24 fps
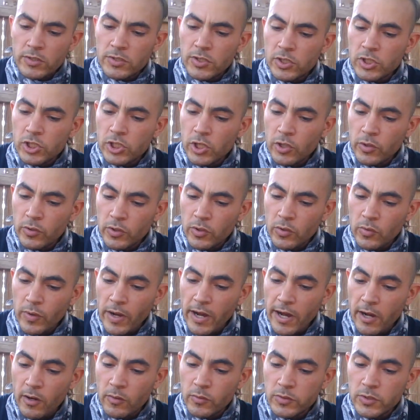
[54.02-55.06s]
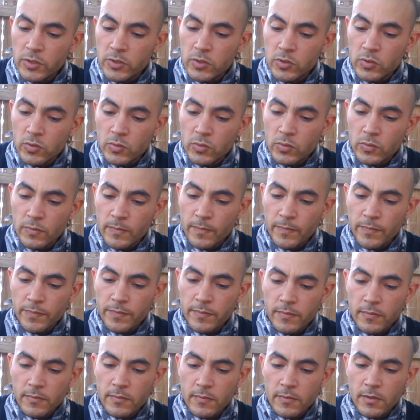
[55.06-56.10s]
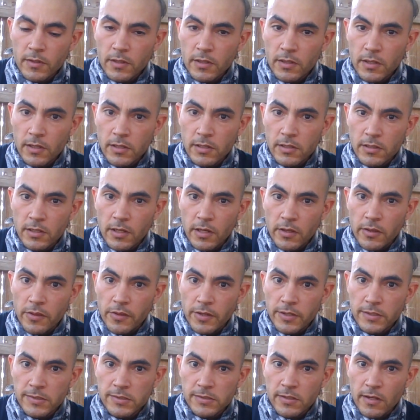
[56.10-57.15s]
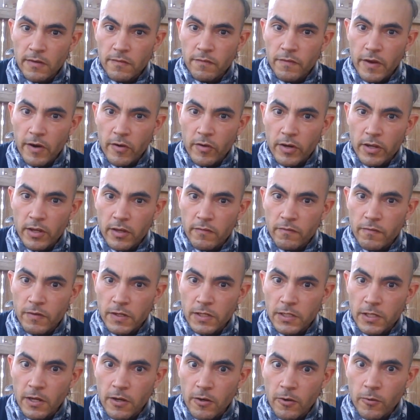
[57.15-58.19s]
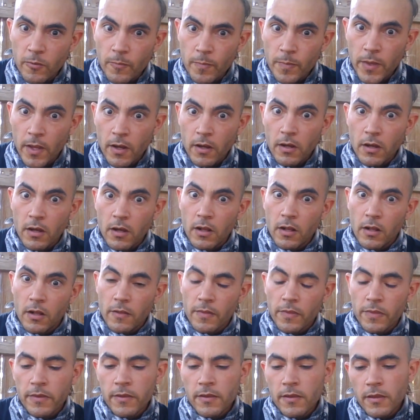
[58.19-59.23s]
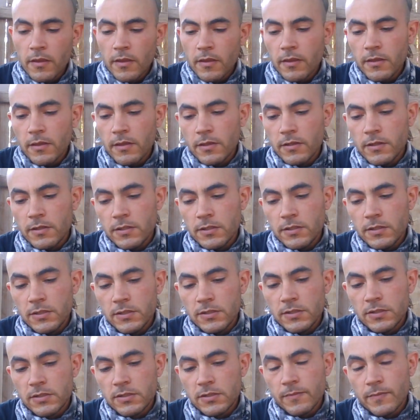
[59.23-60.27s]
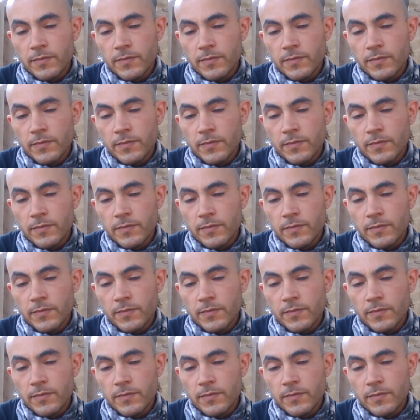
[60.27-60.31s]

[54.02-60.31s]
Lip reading: to show you how to do in this very video is